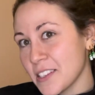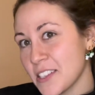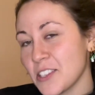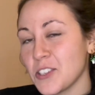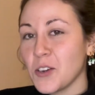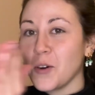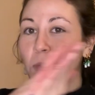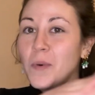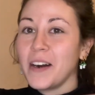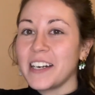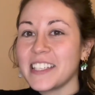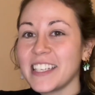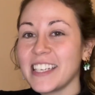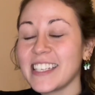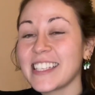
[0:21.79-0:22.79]
So party
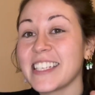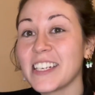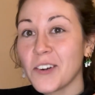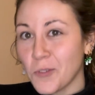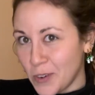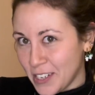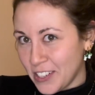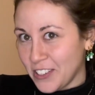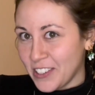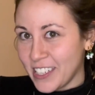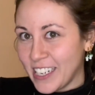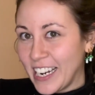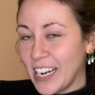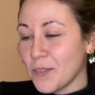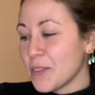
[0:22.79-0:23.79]
scents in the winter
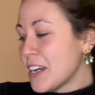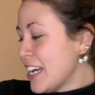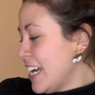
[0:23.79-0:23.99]
time.